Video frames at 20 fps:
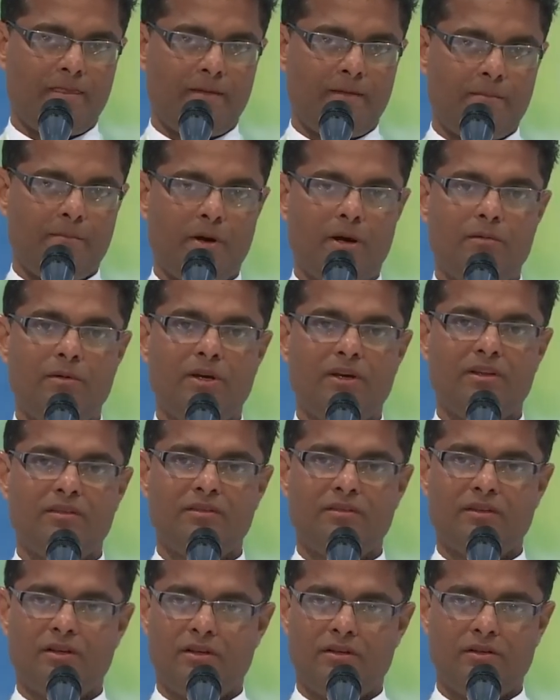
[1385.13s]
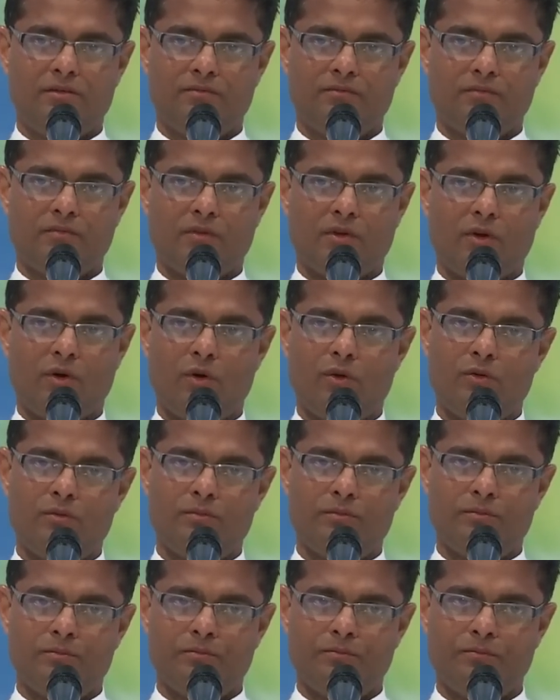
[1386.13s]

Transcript: Baba has said Om.